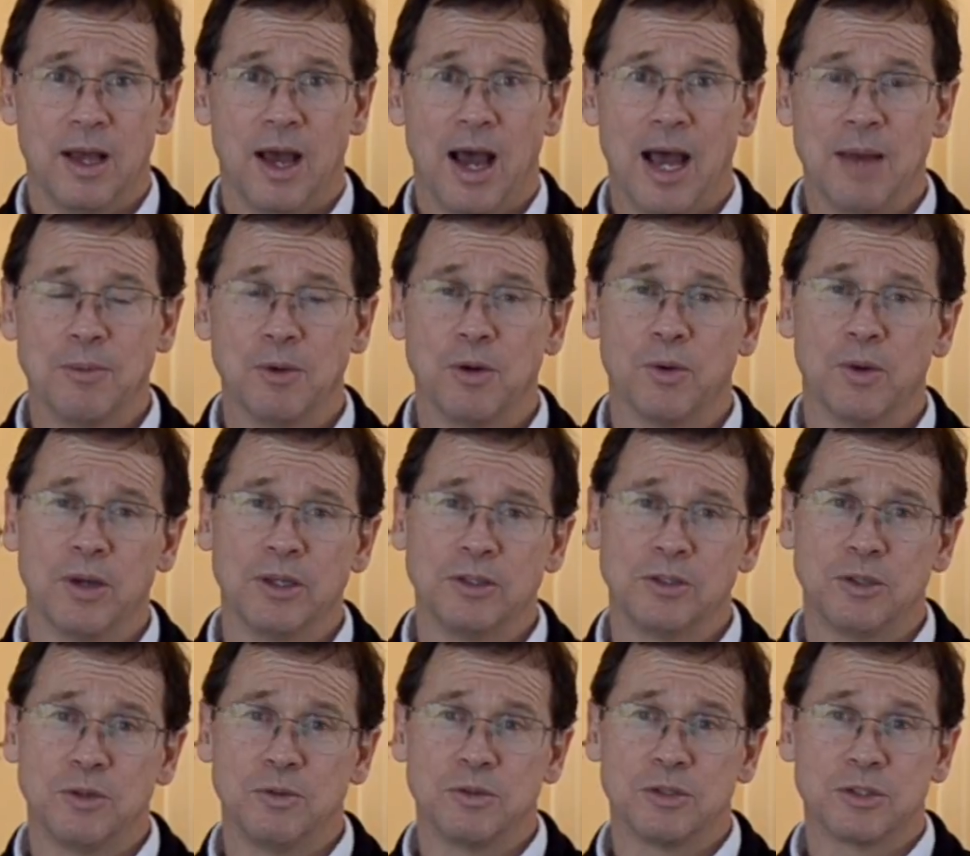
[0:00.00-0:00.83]
I'm going
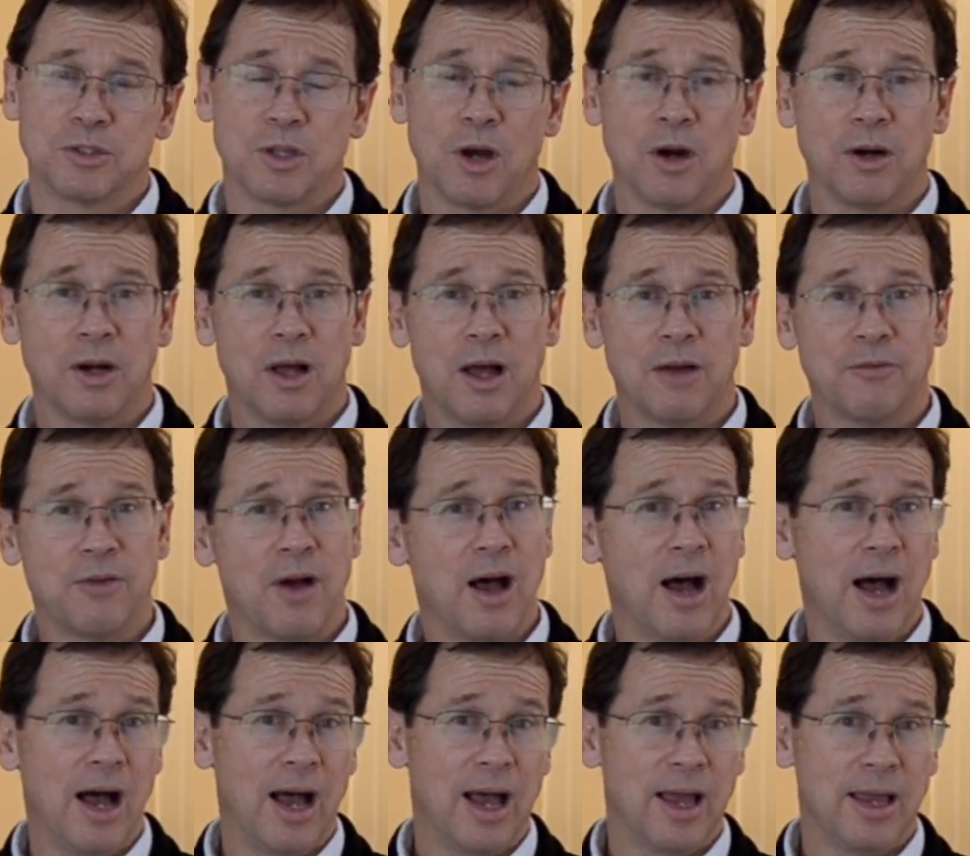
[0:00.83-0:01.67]
to start off
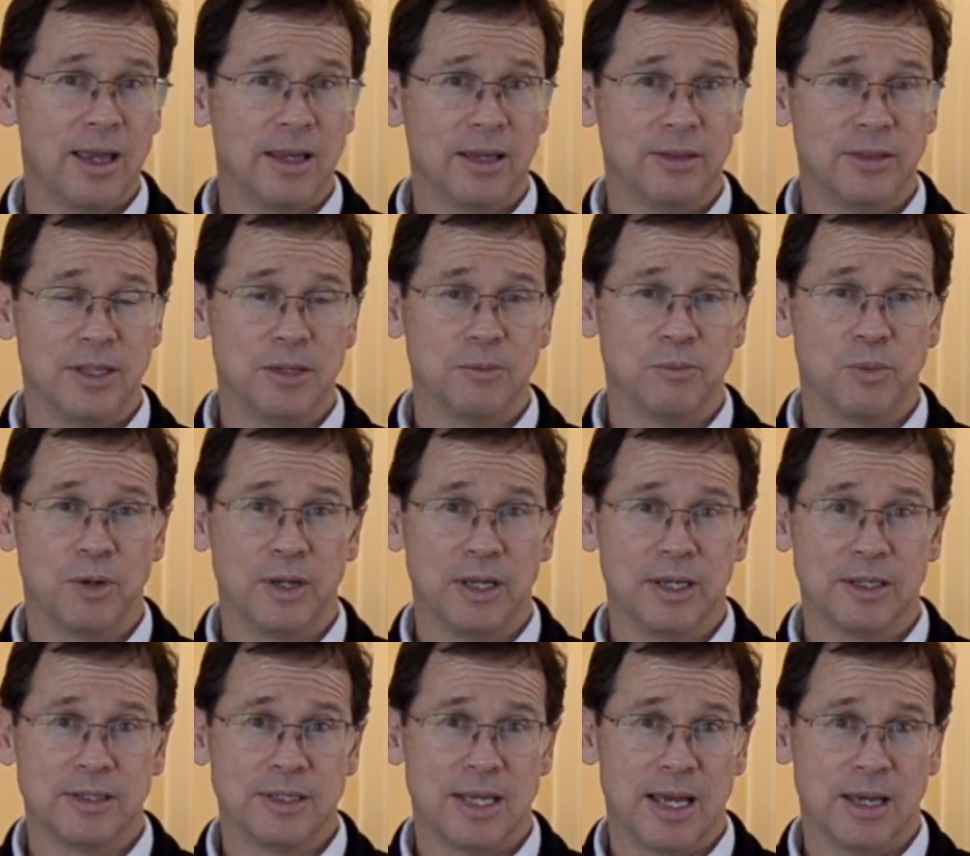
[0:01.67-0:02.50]
high and then bring
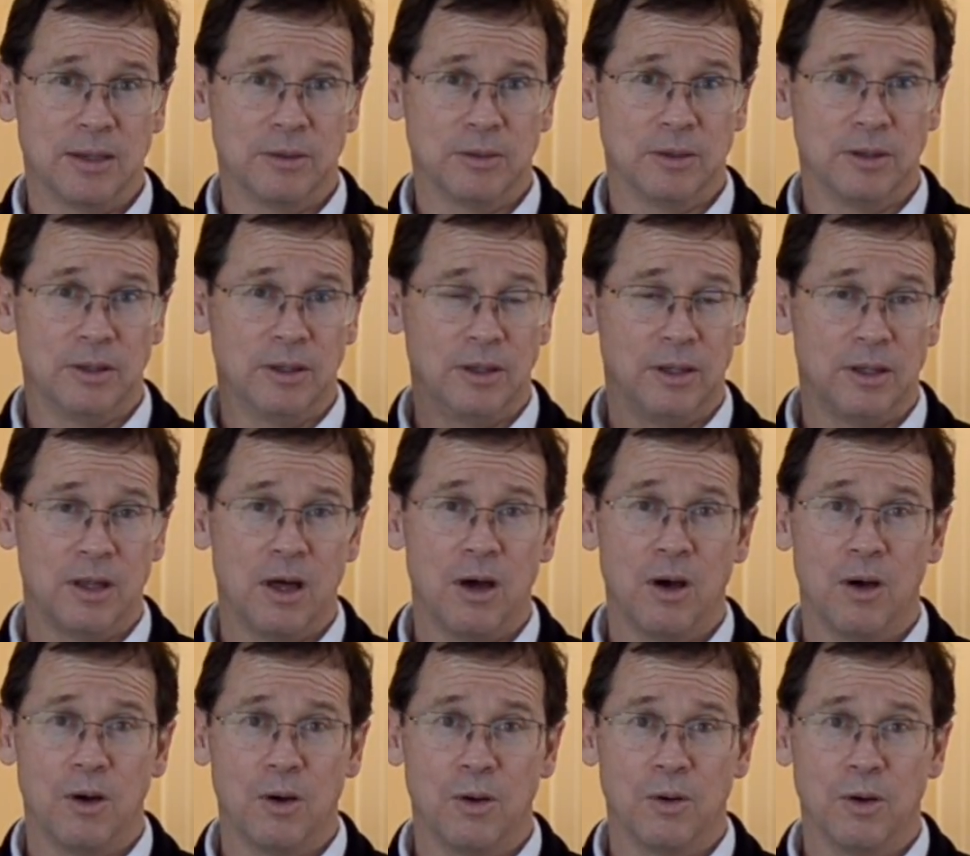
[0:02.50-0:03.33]
it down
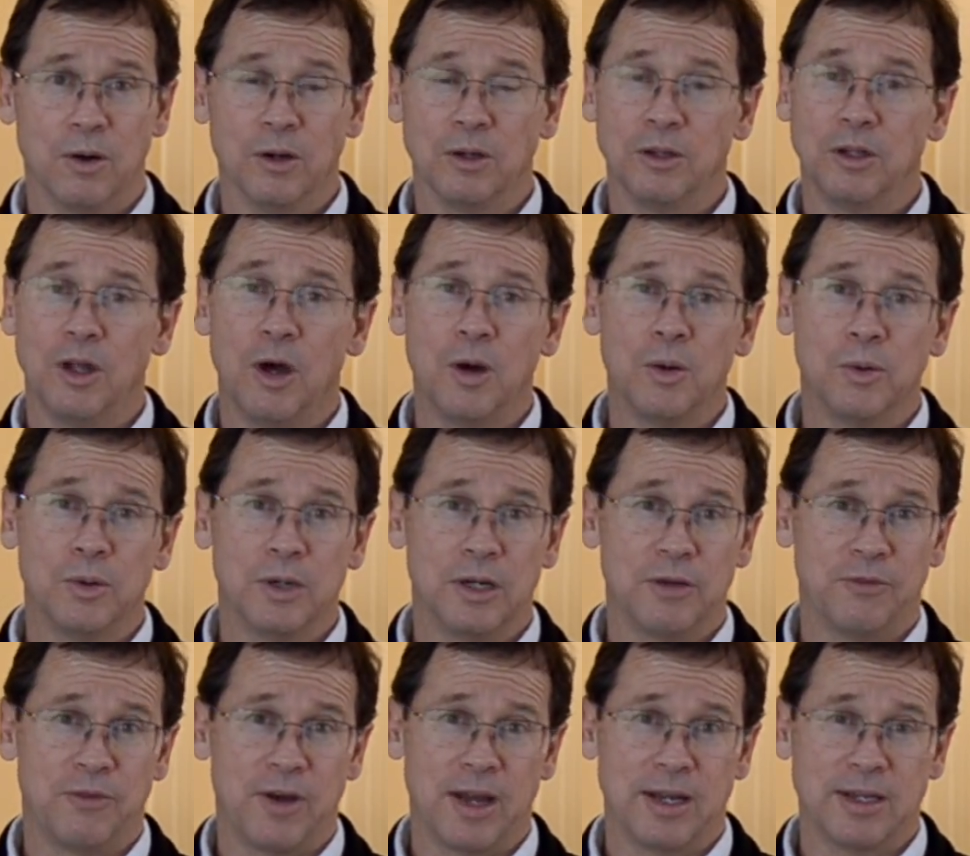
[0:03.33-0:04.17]
low, or lower it
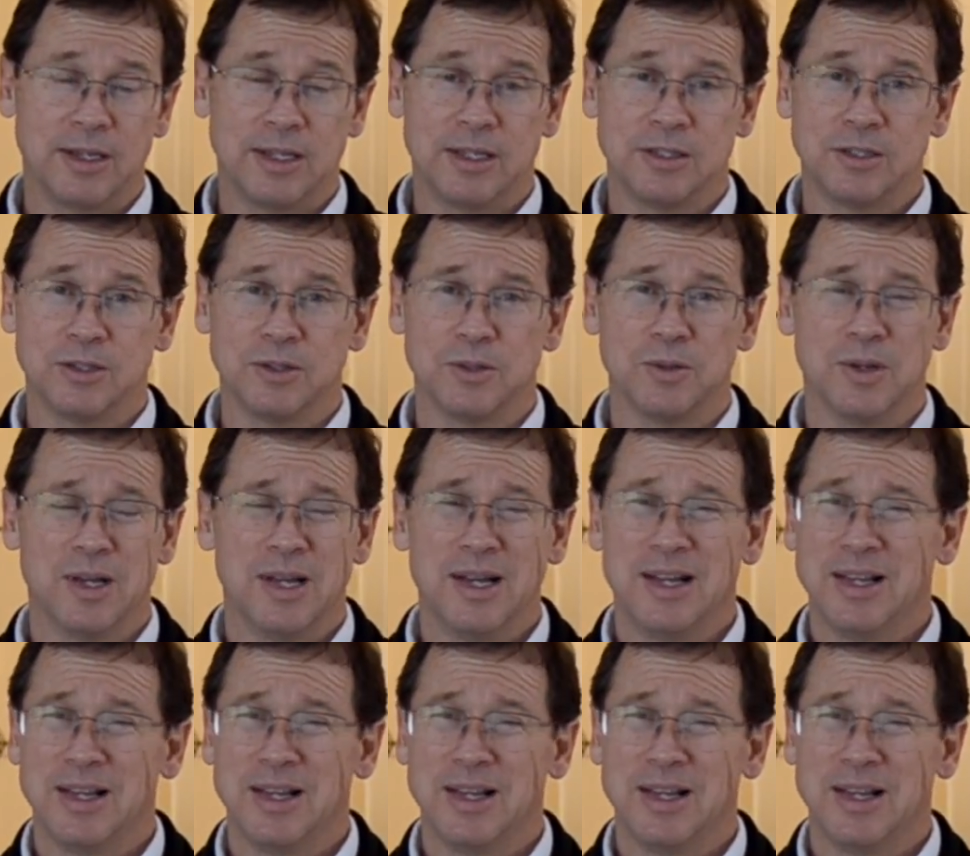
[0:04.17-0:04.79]
if I need to.